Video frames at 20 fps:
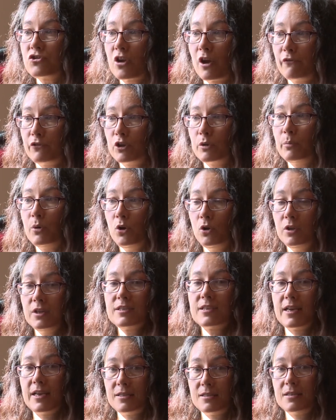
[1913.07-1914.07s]
Governor
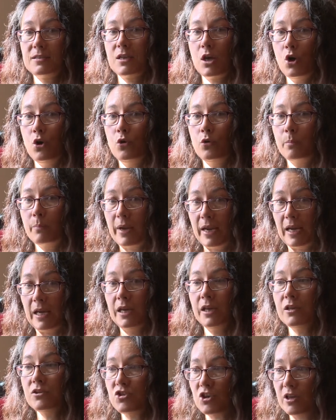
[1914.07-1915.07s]
Polis has his own
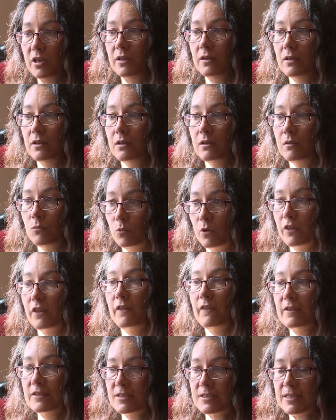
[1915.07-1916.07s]
page
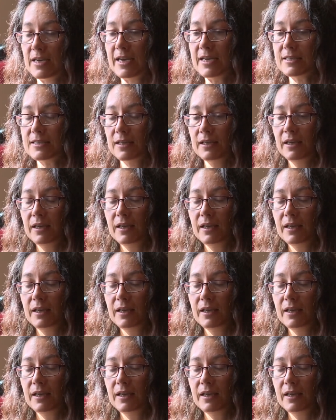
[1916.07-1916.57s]
within the state.